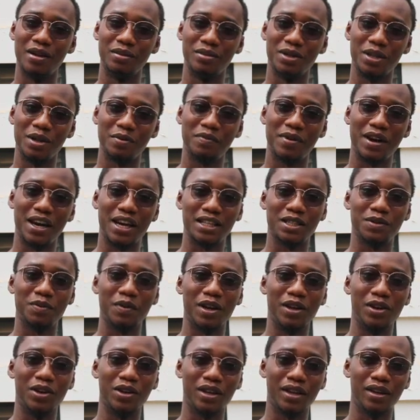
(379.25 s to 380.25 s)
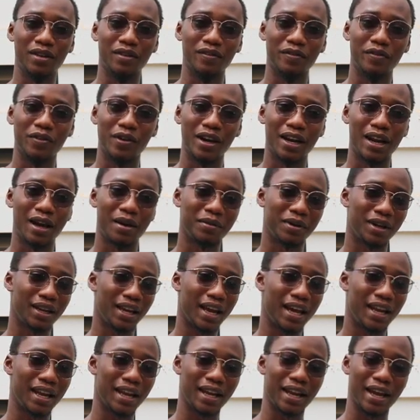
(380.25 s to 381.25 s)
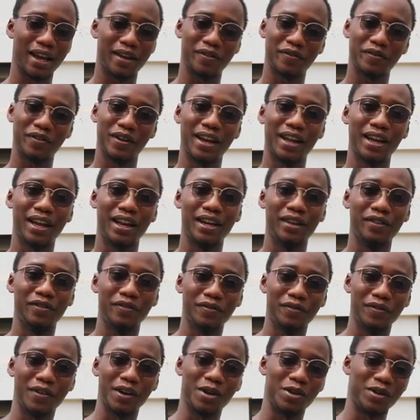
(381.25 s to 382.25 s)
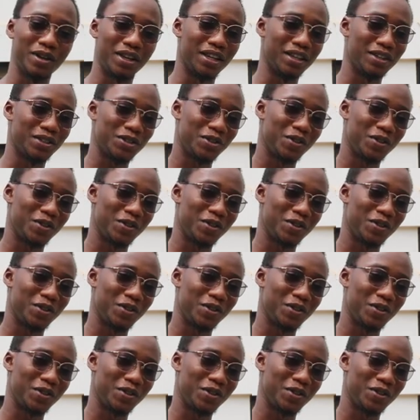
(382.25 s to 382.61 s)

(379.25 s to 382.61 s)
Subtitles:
department looking for, and I'm glad that I finally found it,